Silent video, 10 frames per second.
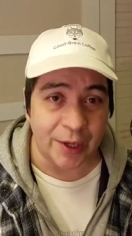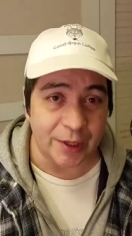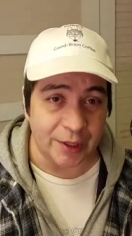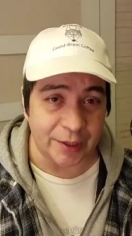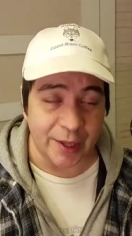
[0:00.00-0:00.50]

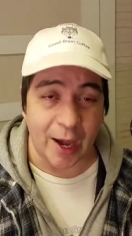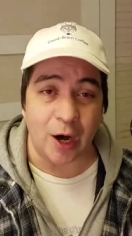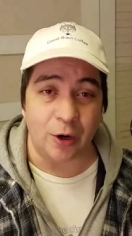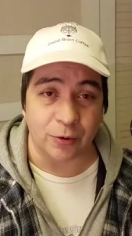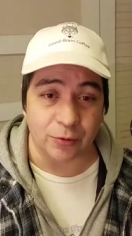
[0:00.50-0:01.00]
in
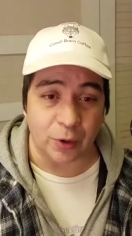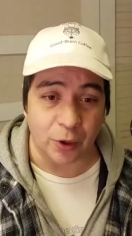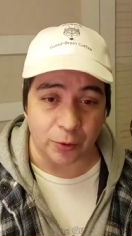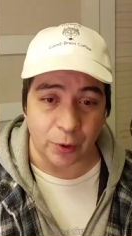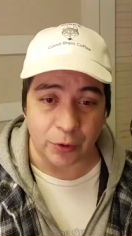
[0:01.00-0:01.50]
how
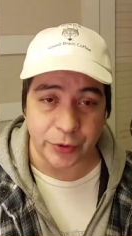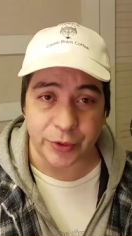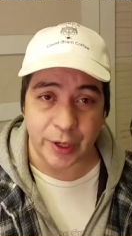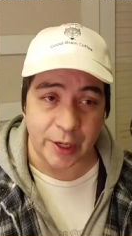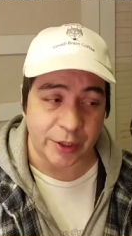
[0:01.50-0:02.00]
our
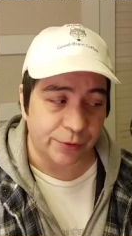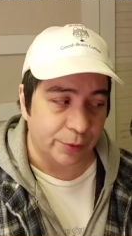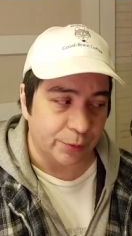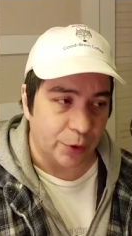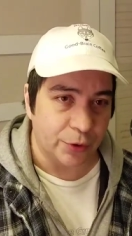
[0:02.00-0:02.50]
roast tastes
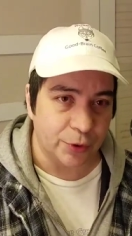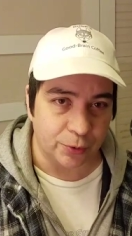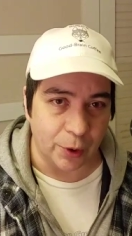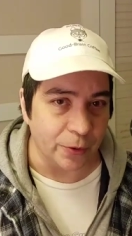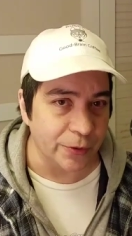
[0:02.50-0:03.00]
from roast to
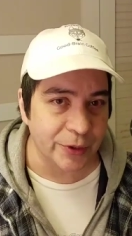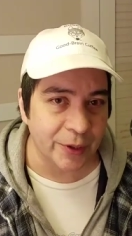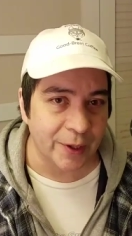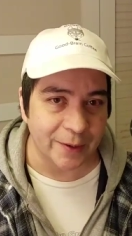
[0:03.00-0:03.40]
roast,